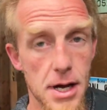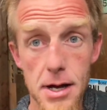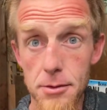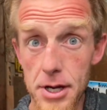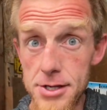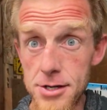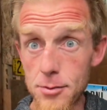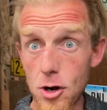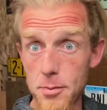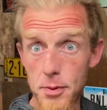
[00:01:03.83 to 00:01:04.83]
uh, we got two
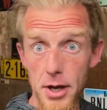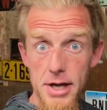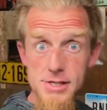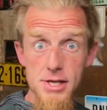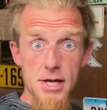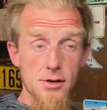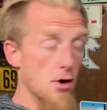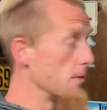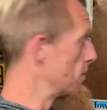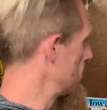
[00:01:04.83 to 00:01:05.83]
more plates like
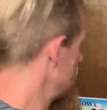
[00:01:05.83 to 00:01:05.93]
normal.